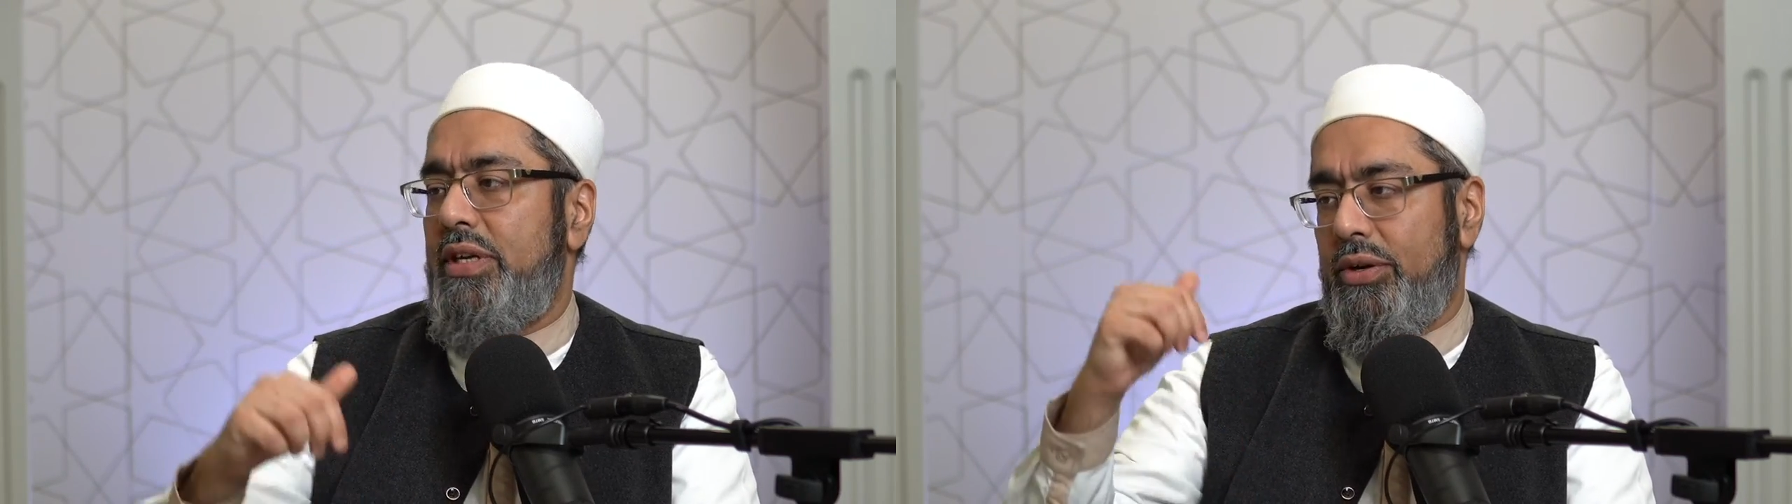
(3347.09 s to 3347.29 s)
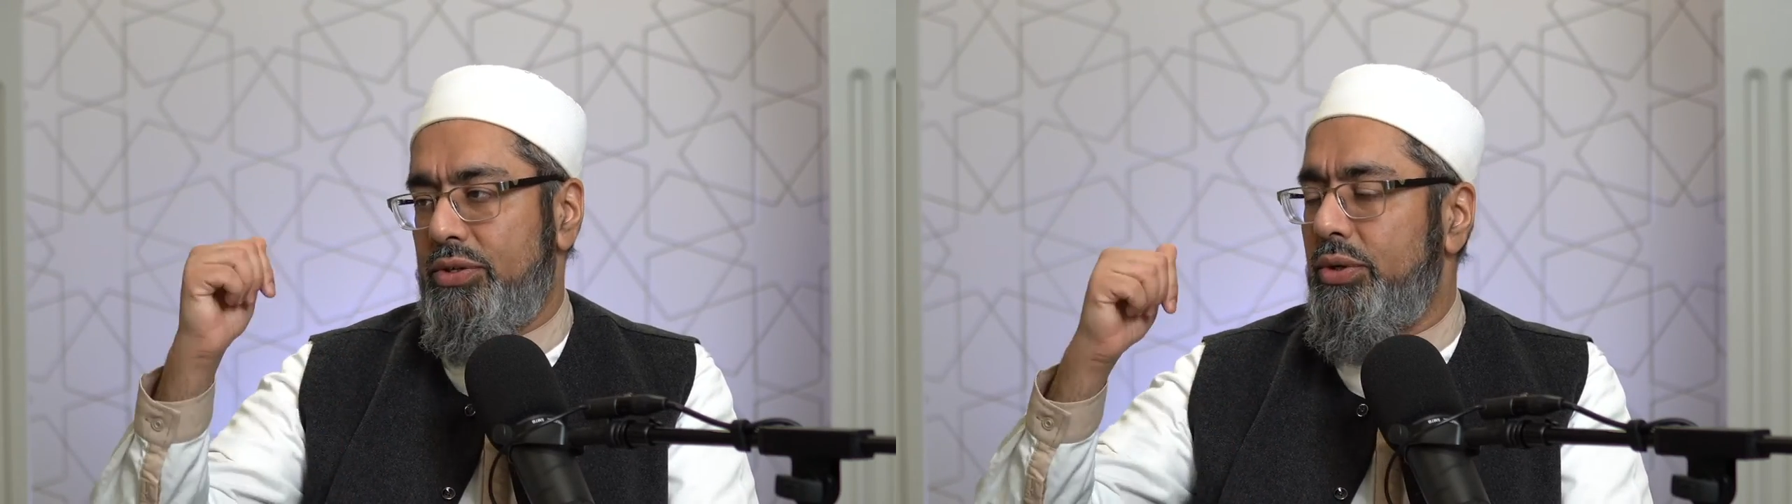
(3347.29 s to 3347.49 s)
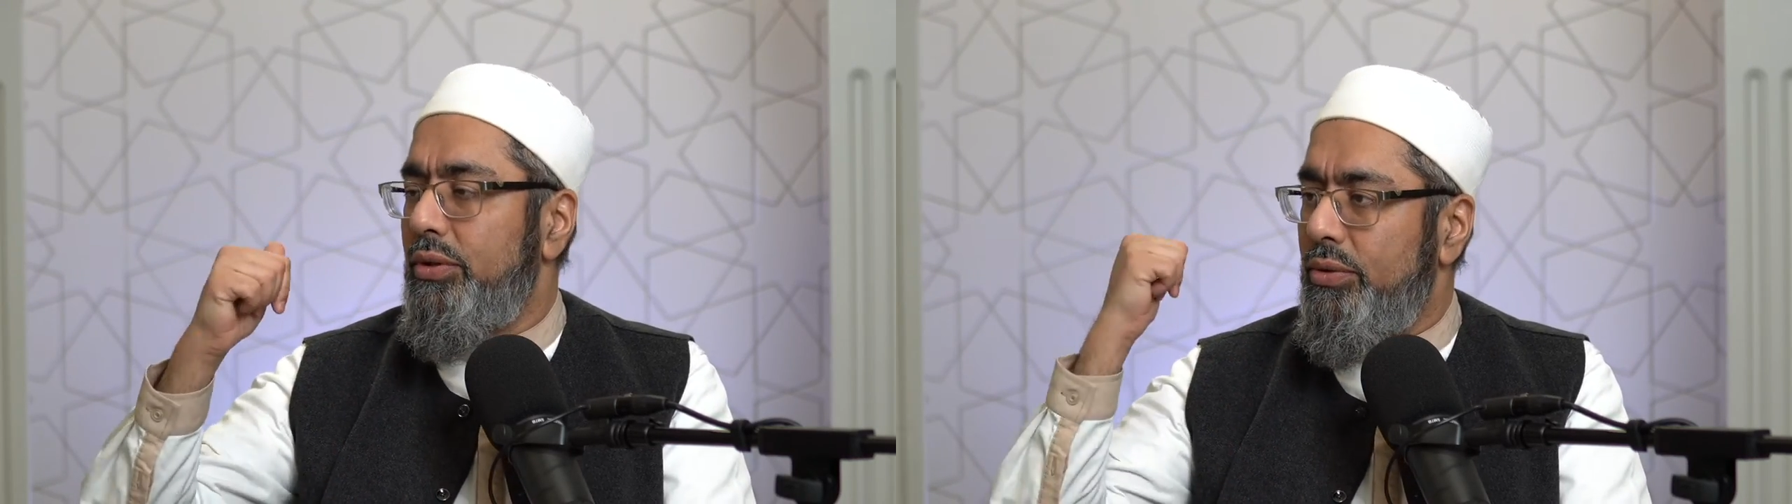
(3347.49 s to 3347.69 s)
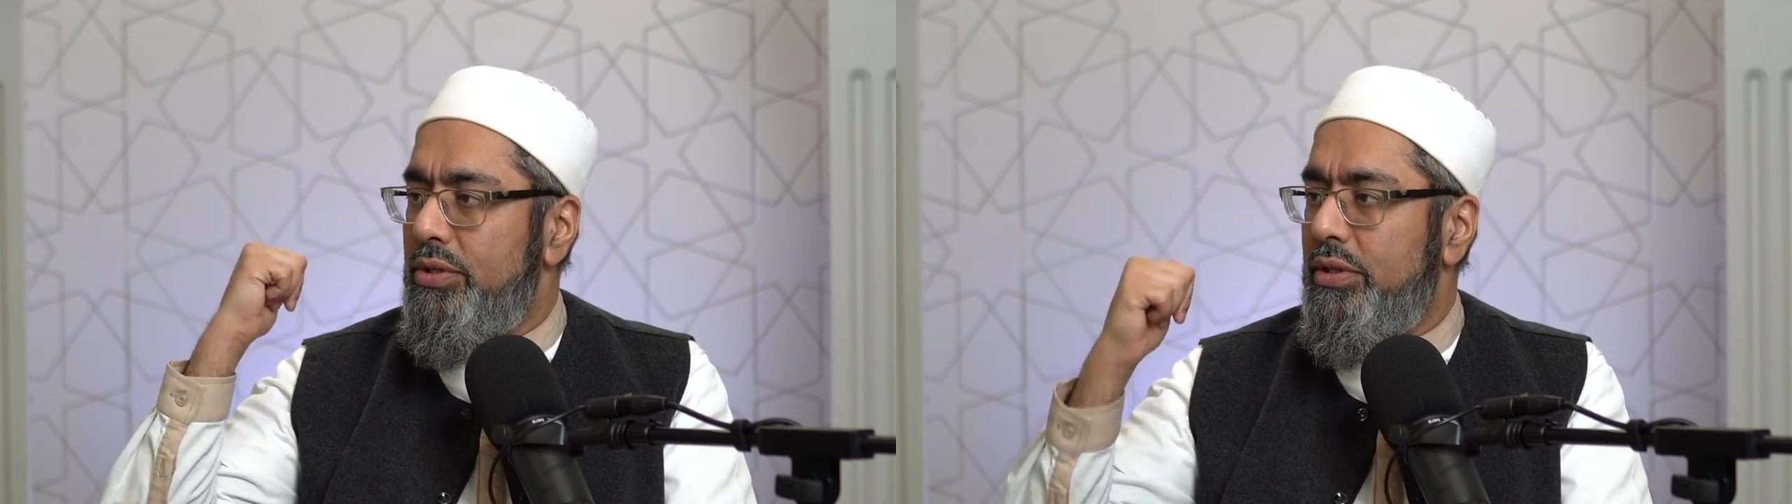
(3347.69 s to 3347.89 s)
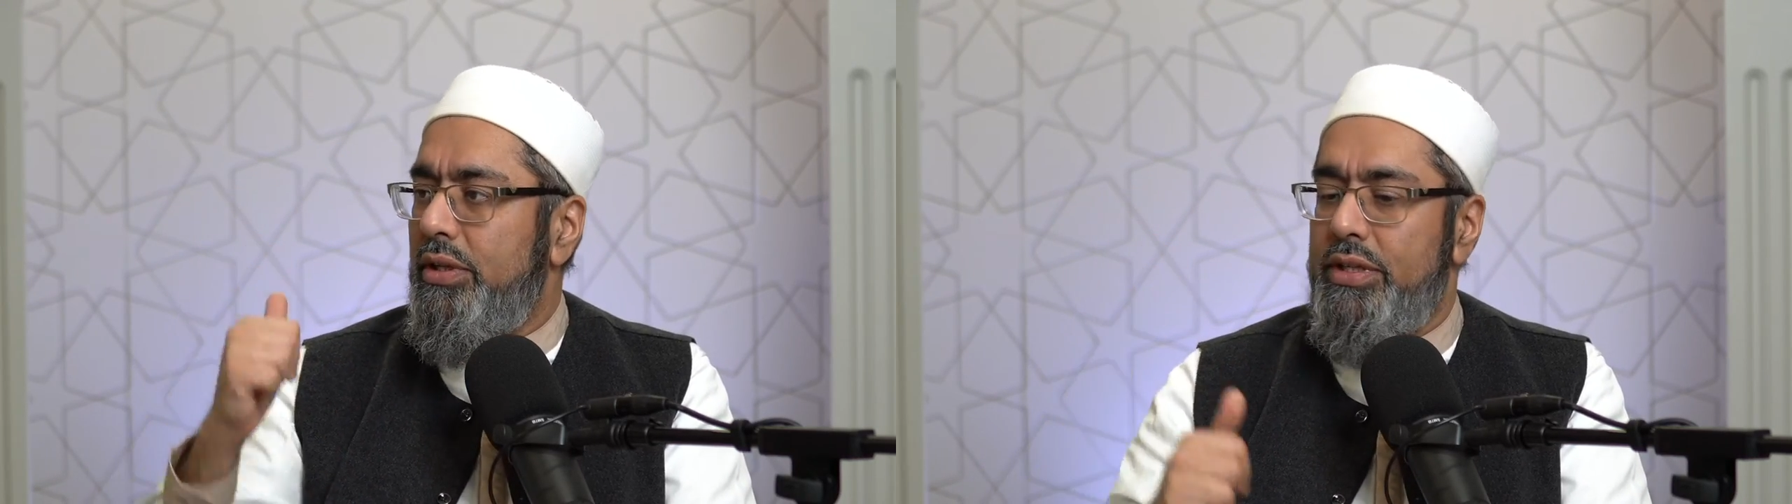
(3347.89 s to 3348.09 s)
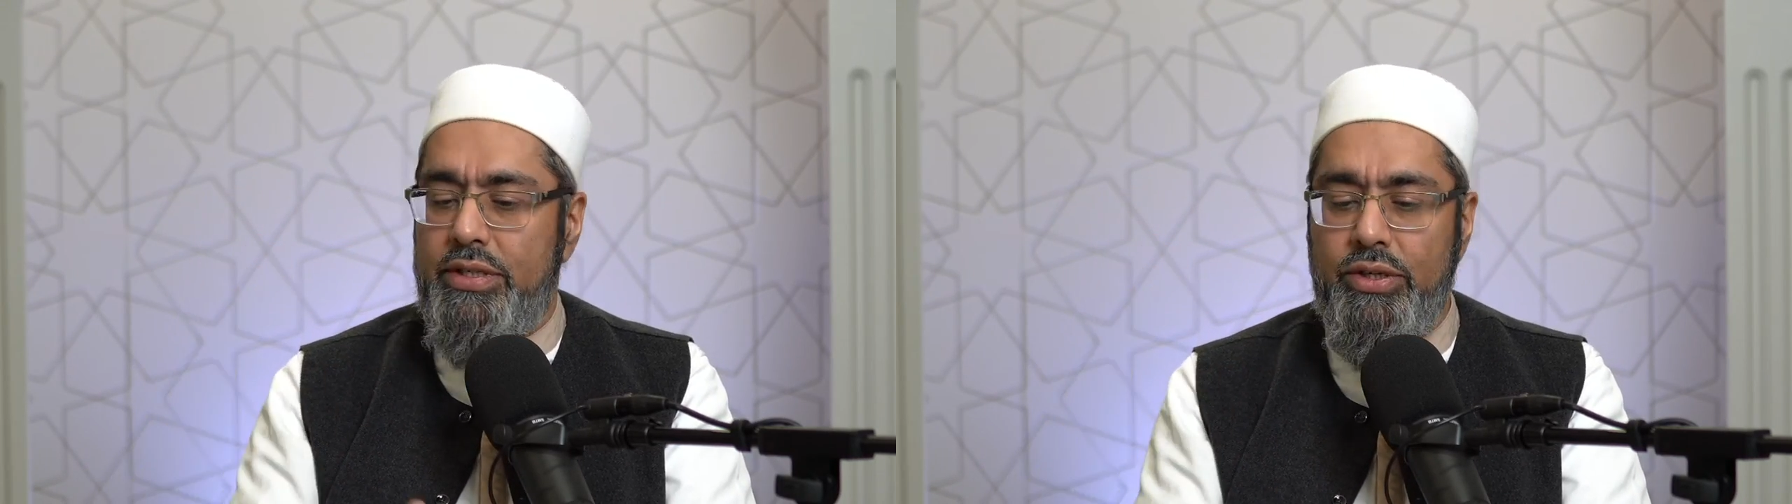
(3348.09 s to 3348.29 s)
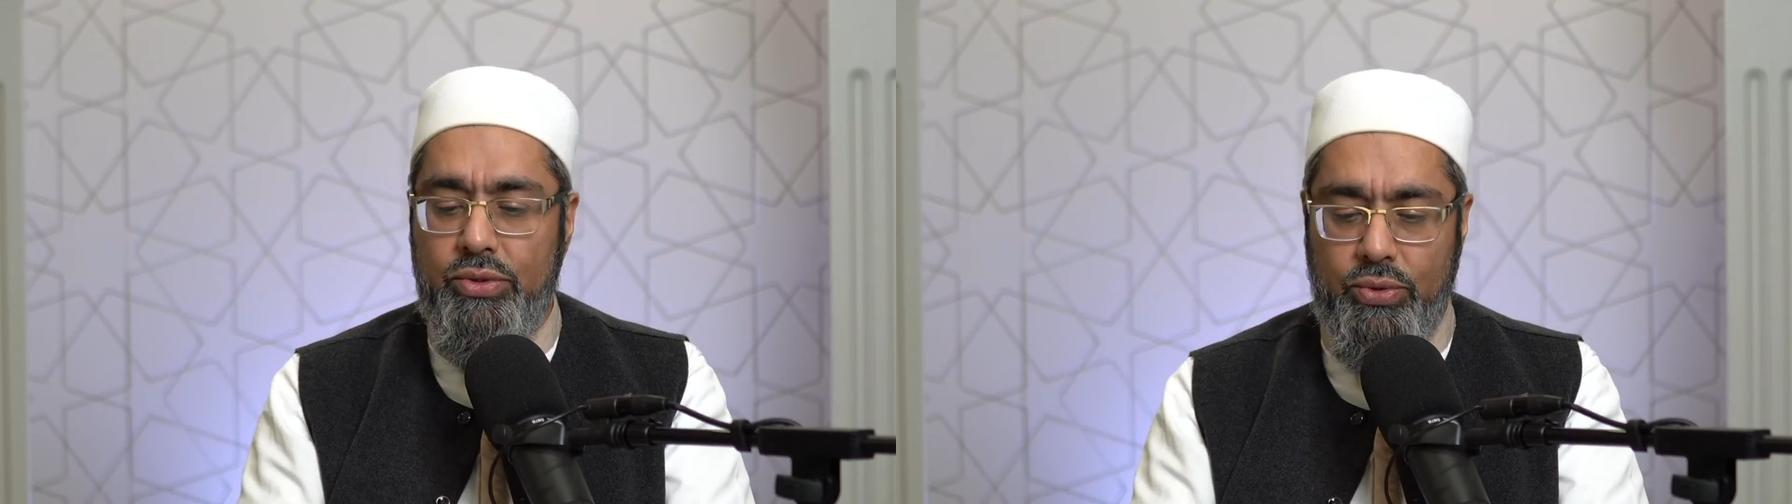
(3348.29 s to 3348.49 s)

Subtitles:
that also includes listening to